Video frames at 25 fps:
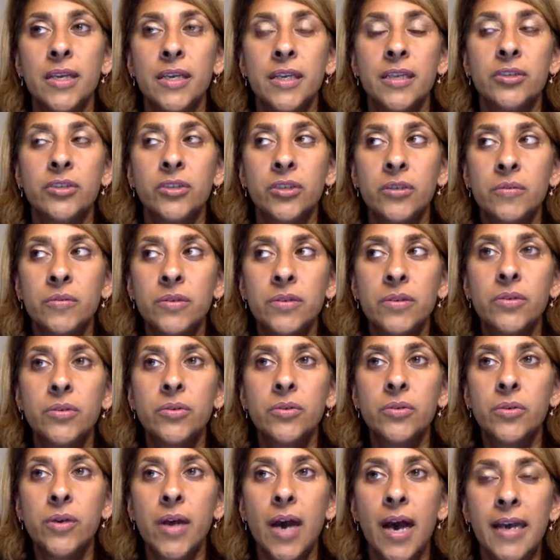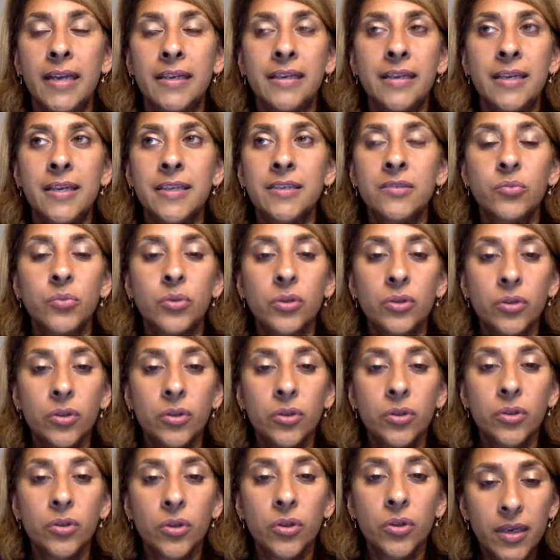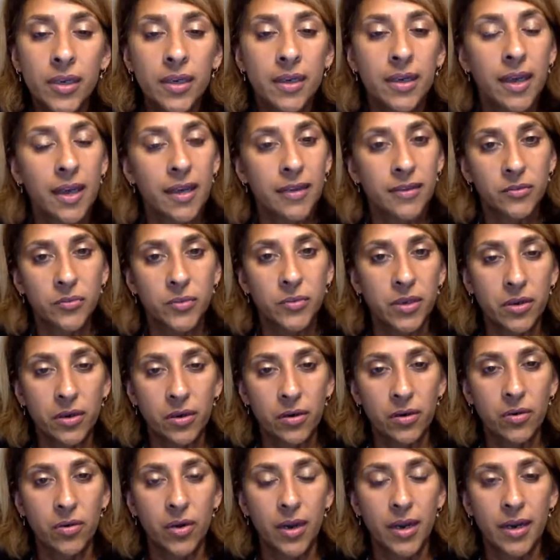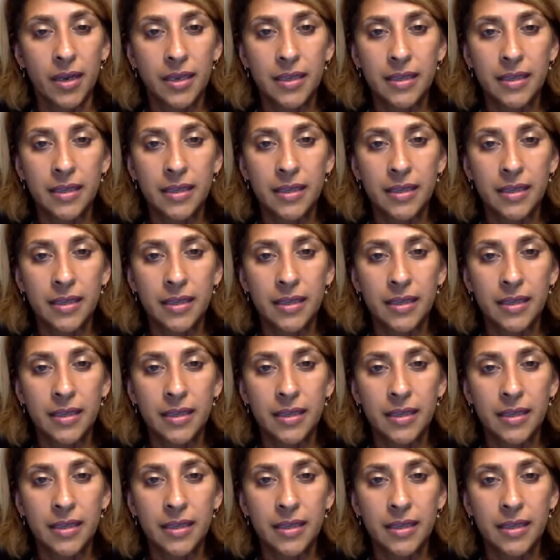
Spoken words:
In terms of the WHO guidelines, we're learning as we go.